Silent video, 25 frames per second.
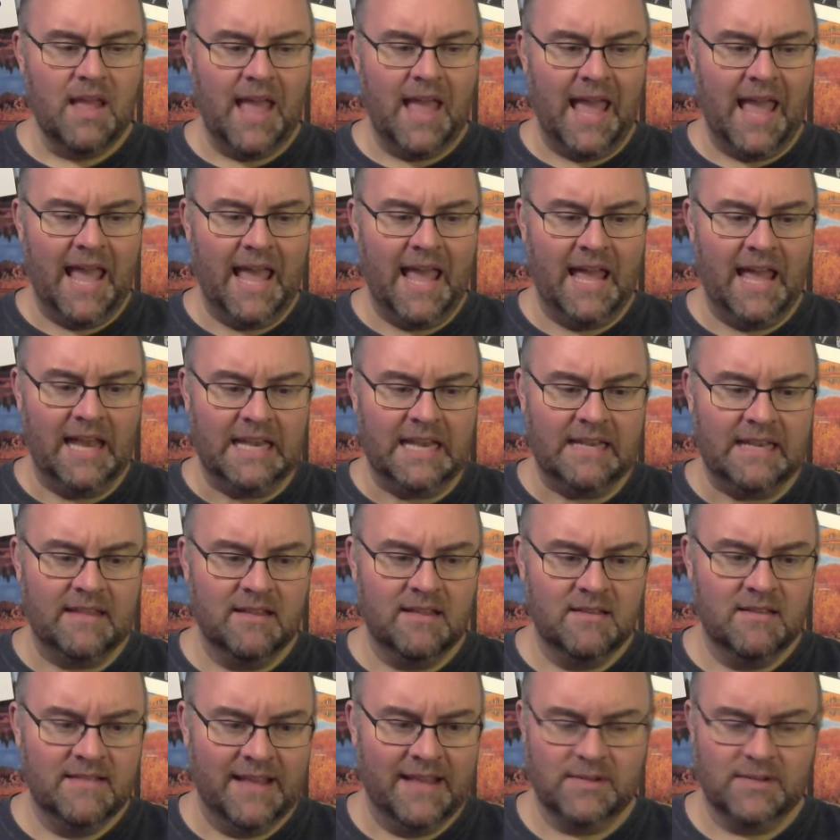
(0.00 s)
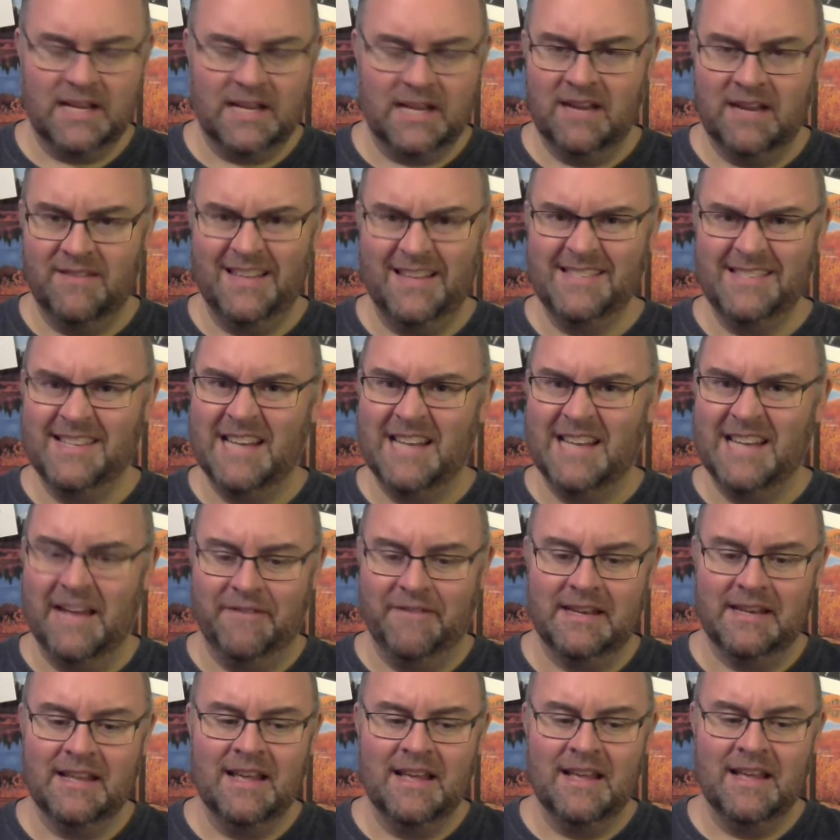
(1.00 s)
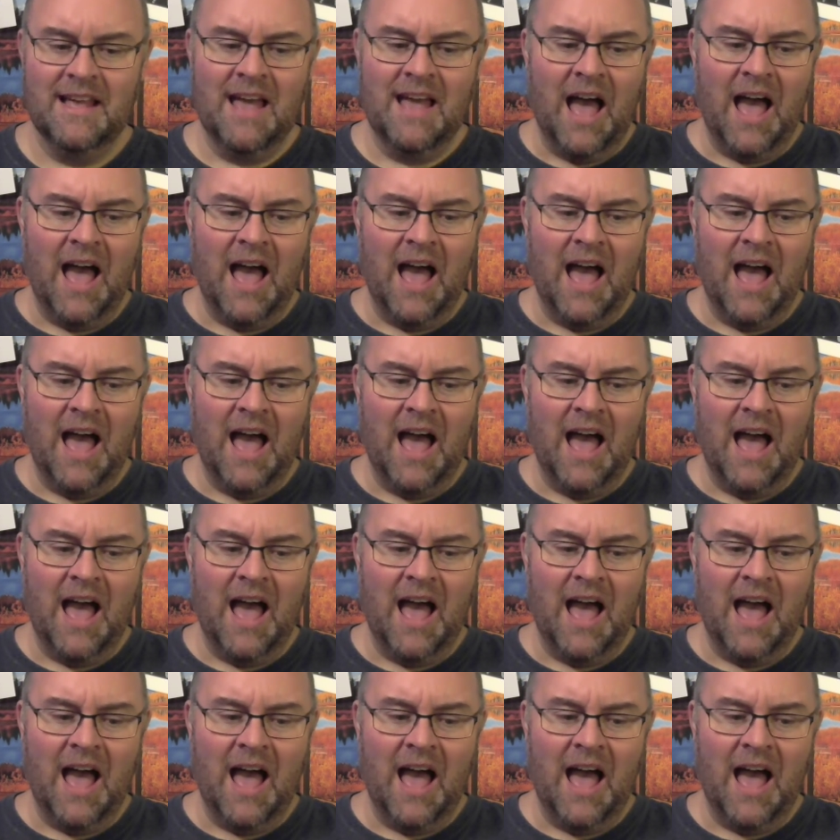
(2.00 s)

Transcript: And that was kind of the extent of it.